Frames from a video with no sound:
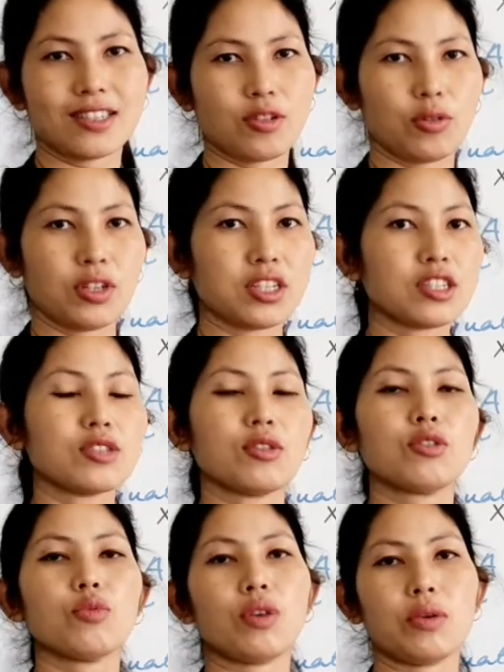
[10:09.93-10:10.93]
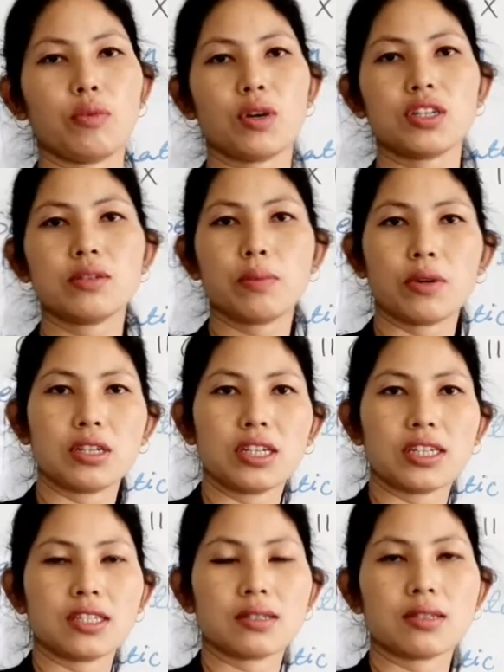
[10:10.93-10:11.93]
So it is not a water
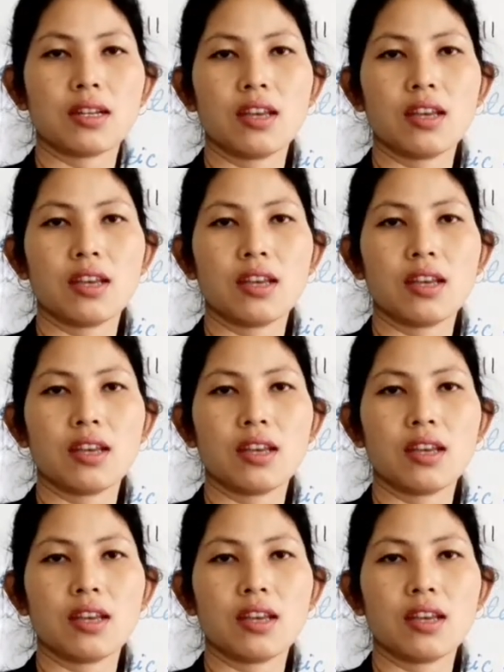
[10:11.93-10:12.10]
pollinated